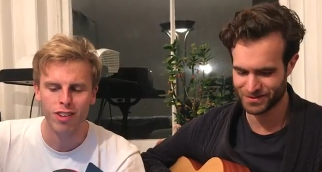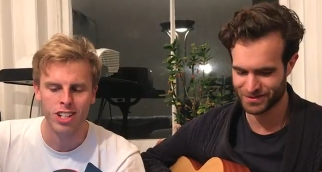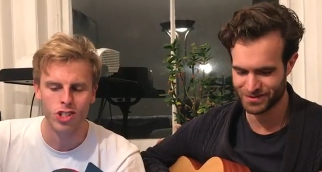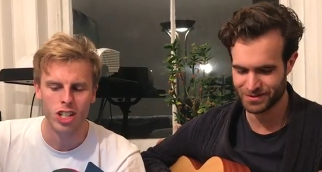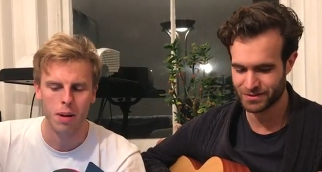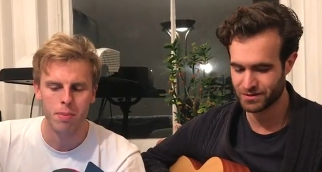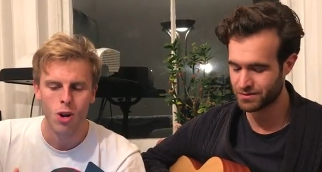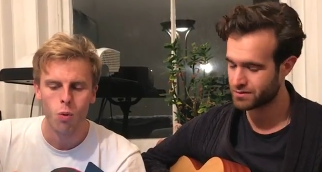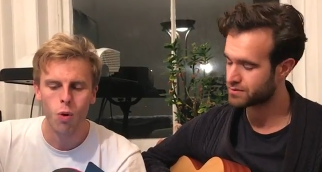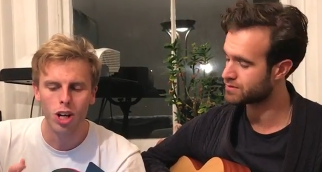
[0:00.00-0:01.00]
Speaker 1: friendship.
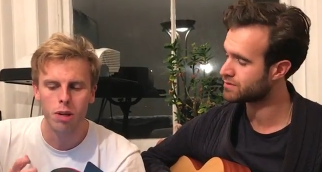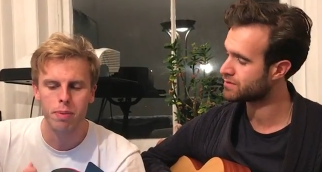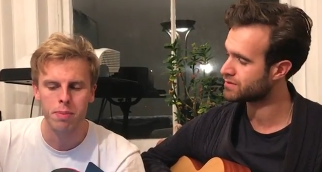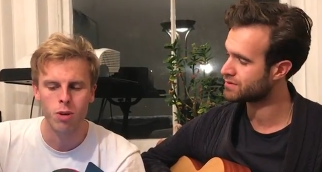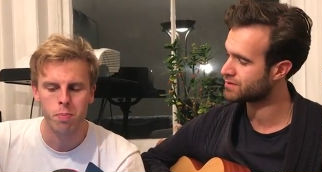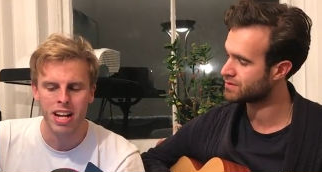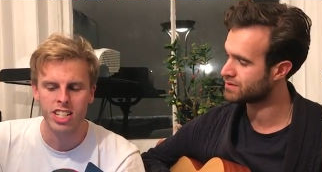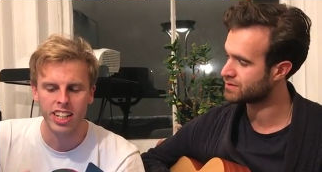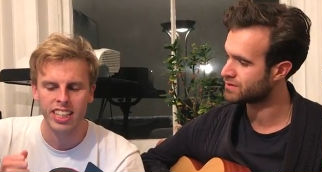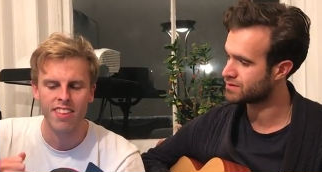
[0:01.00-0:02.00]
What could be more
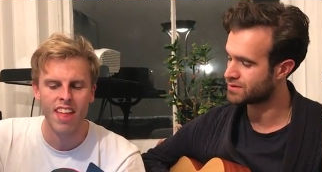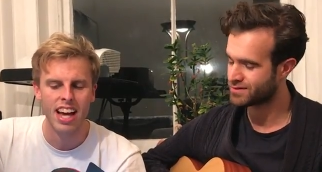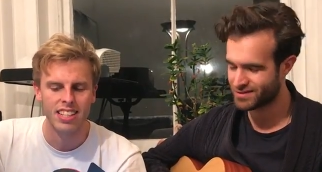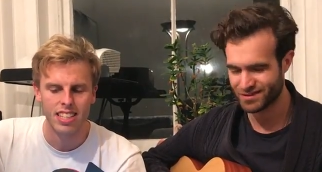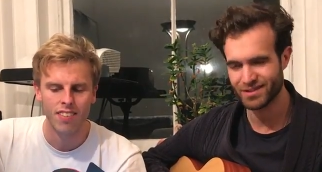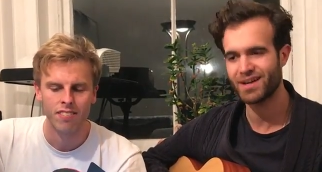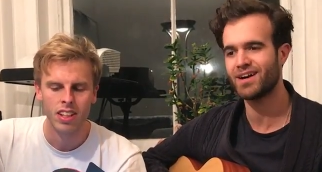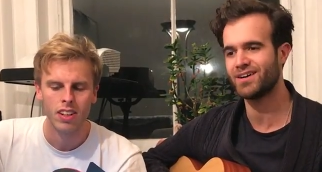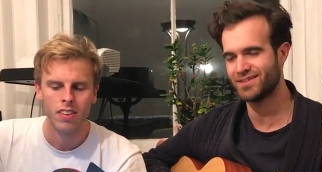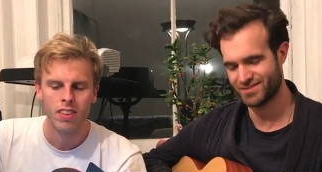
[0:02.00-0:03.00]
magic than that?
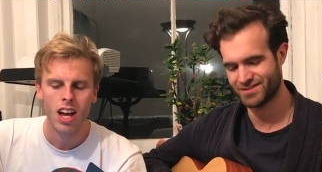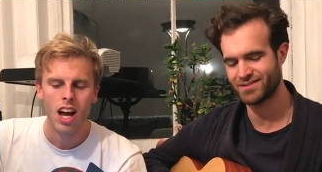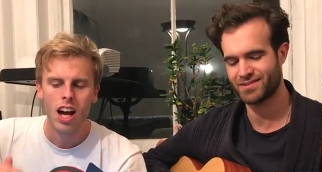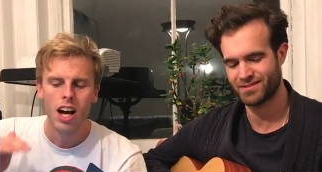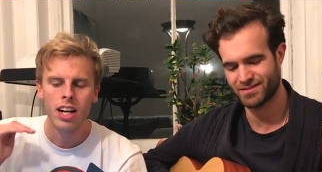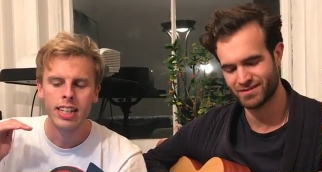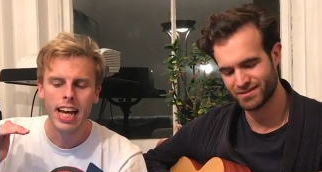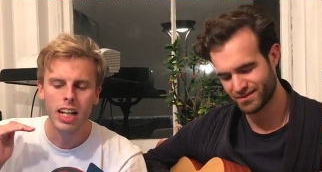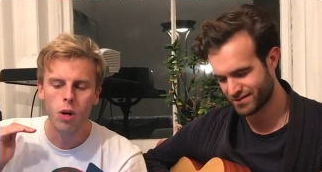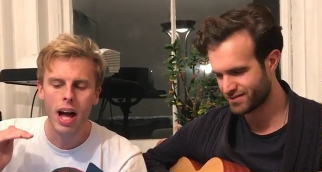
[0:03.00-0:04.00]
Oh. A
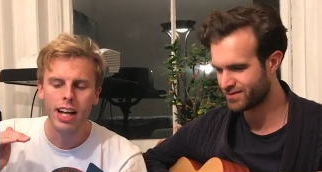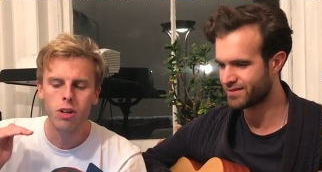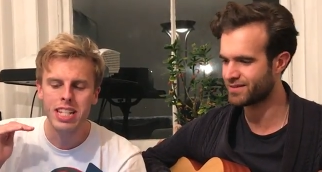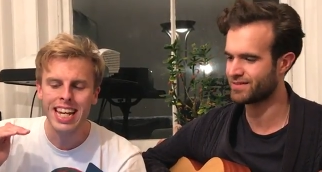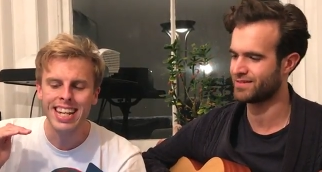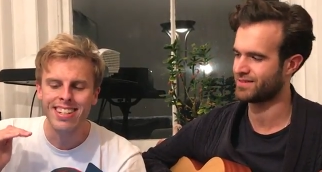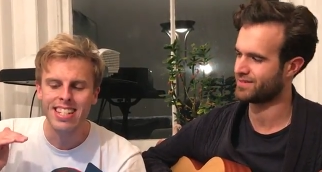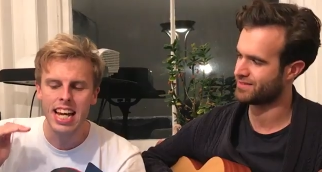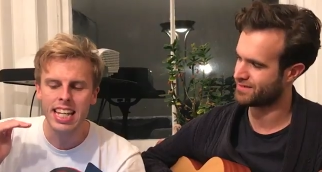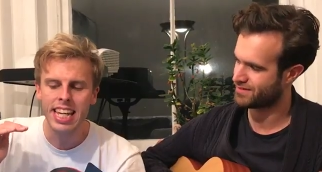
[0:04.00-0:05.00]
gecko echoes
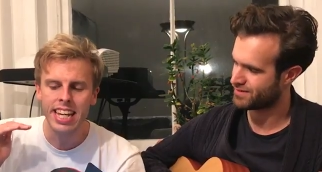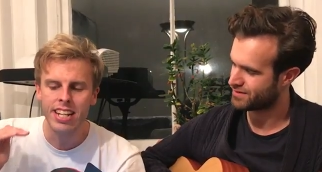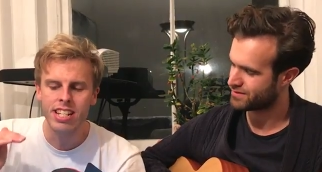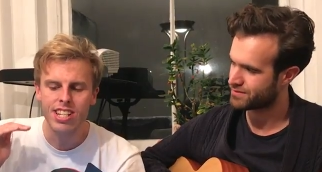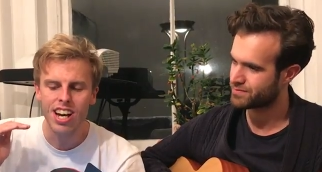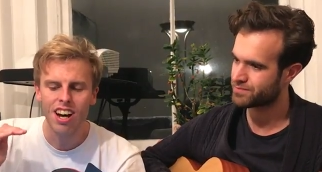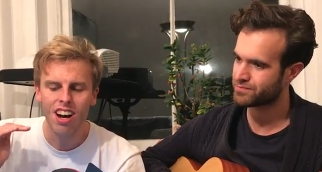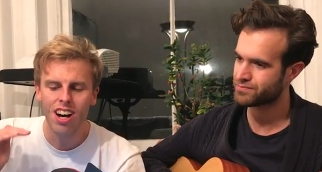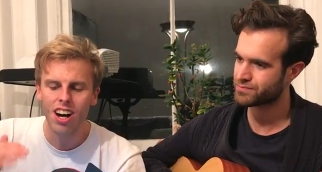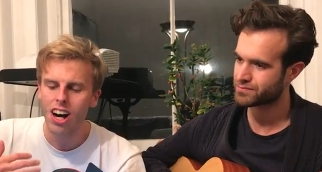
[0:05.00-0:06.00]
hyenas, hyenas,
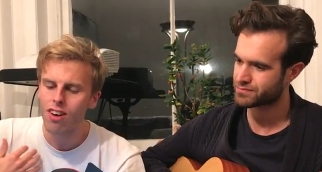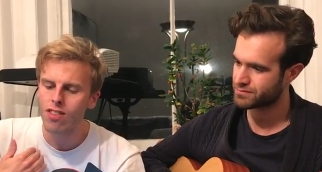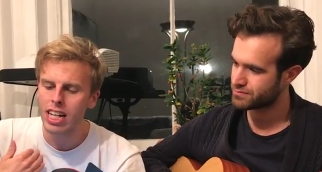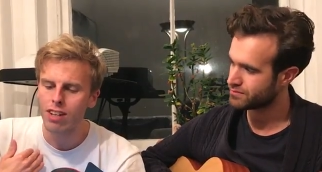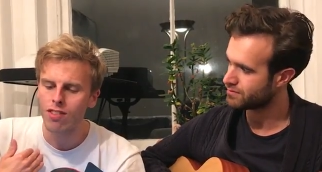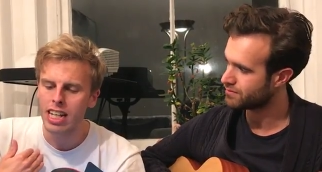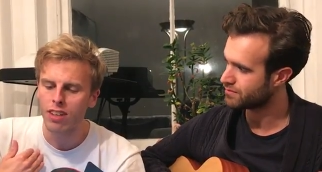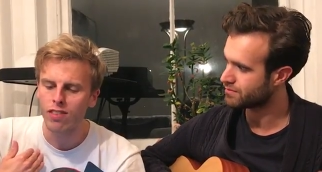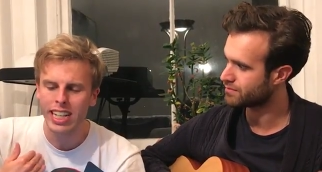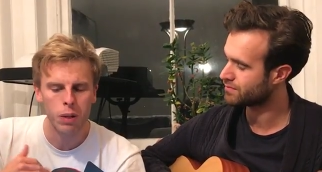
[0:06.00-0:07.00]
ha-ha, really,
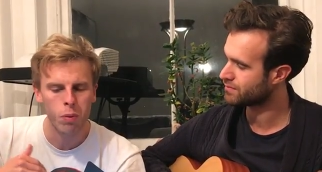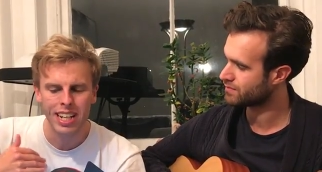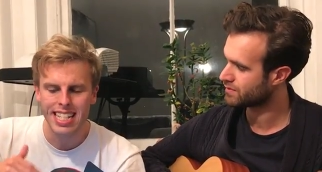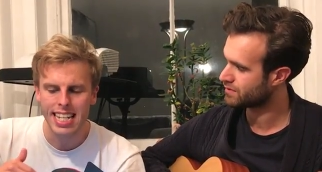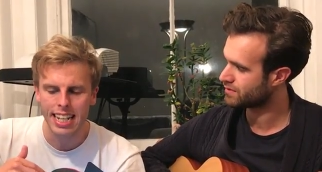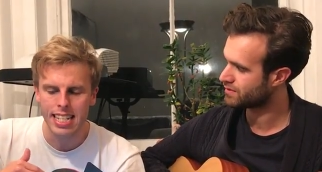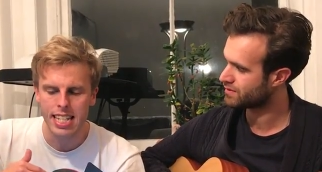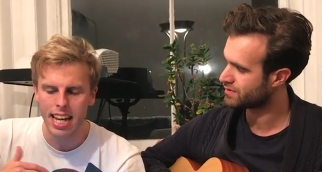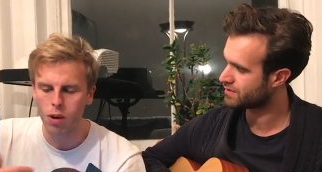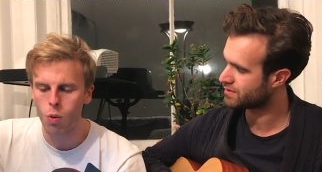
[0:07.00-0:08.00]
really, really wanna zig a
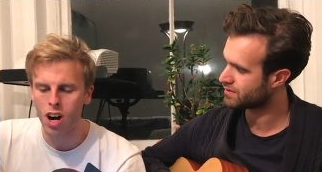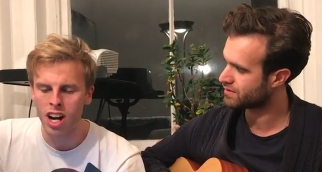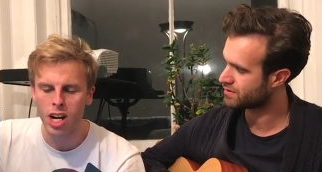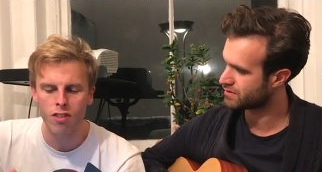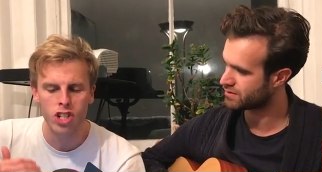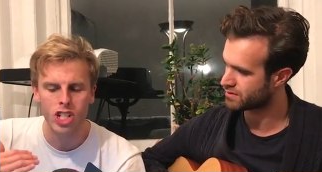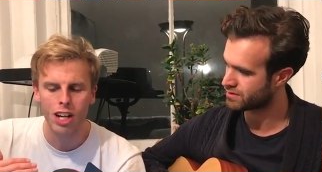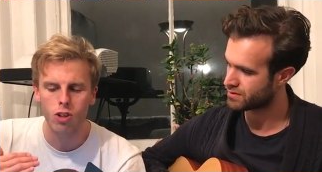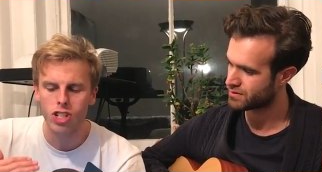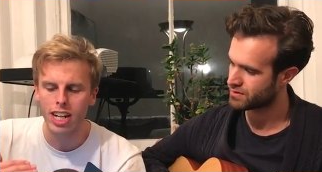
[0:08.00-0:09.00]
zig, wanna a
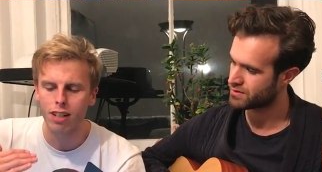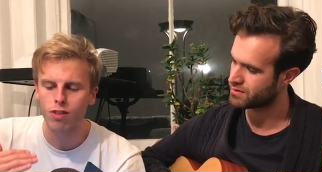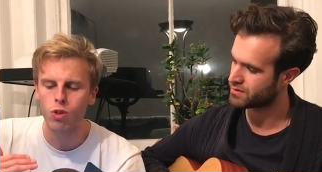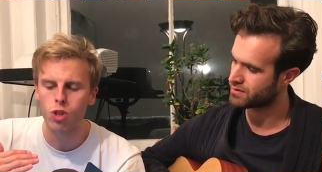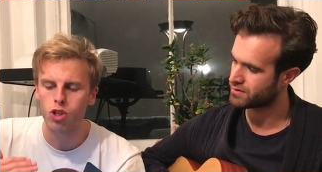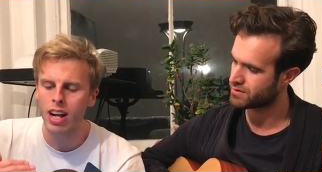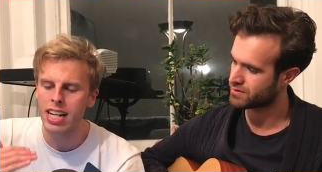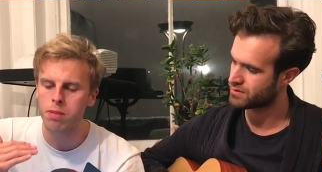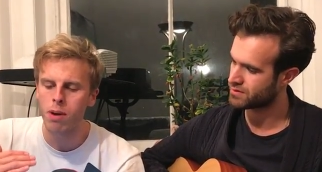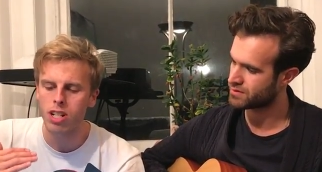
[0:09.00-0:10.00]
jackal, jack of all
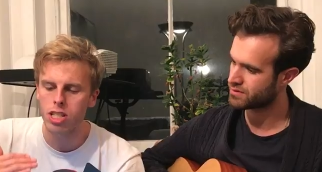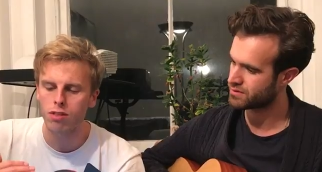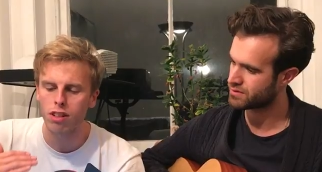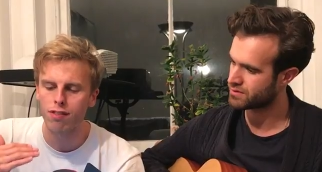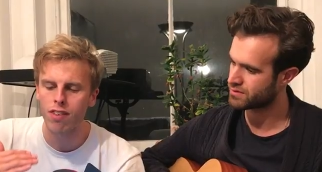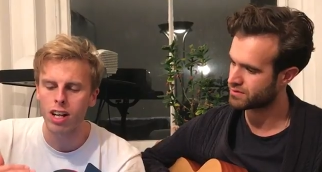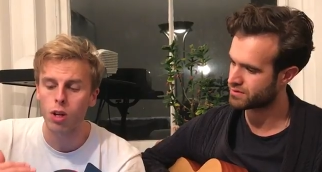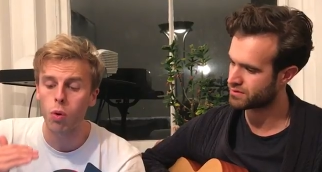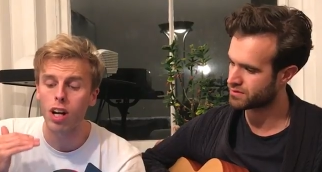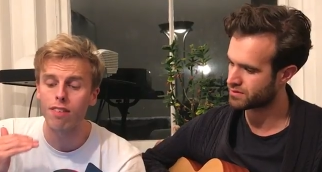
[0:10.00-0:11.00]
trades, master of fun, a
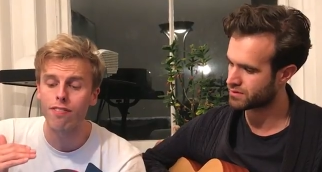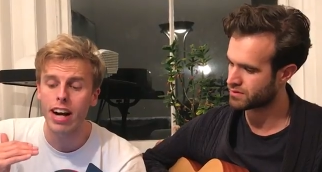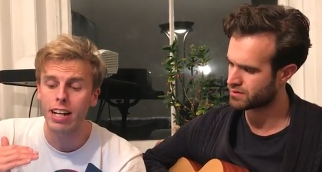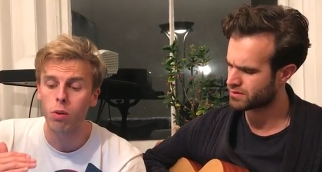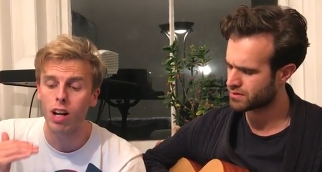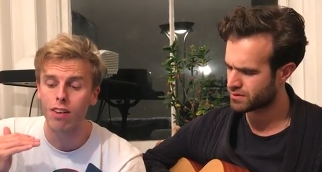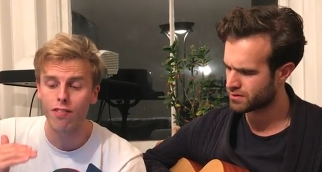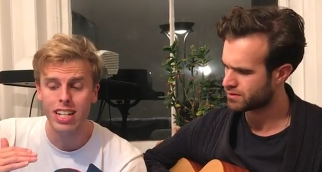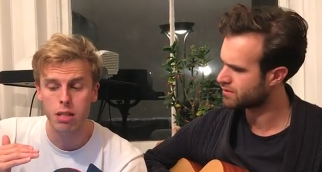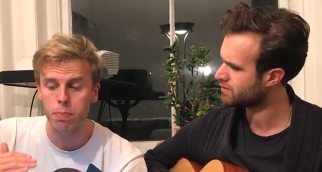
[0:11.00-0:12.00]
qualified
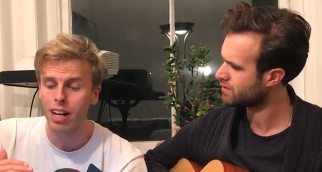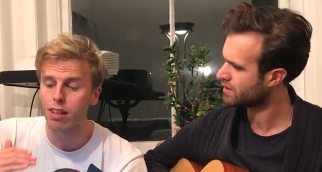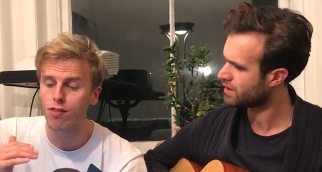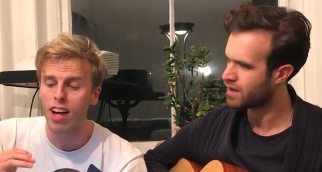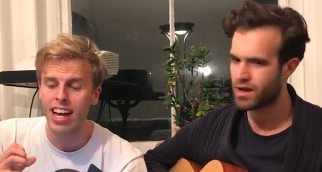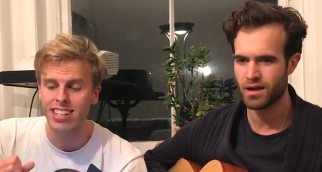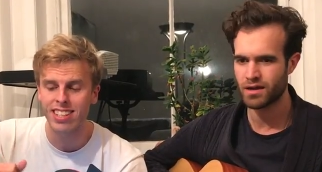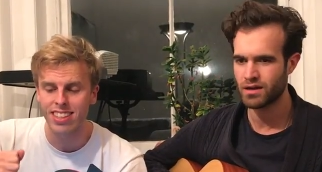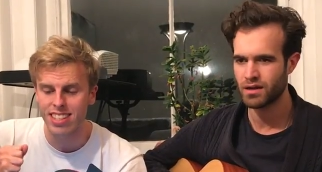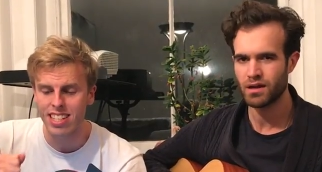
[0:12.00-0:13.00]
qualifier pilot flying
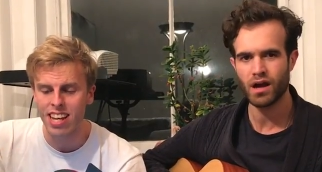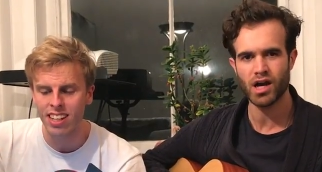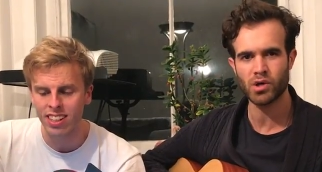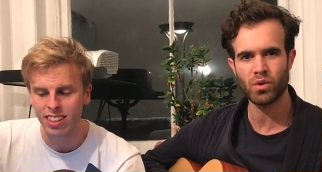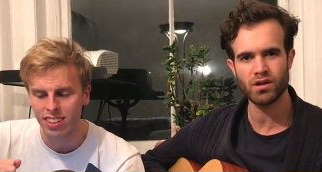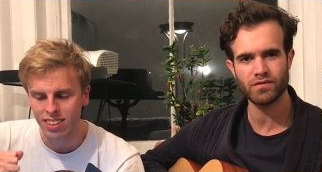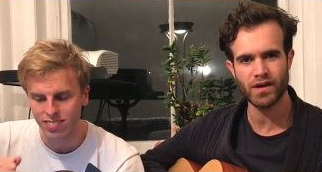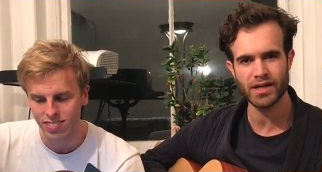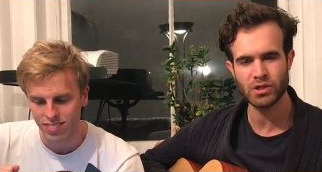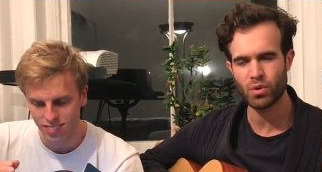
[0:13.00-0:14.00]
to the sun. A
Speaker 2: qualified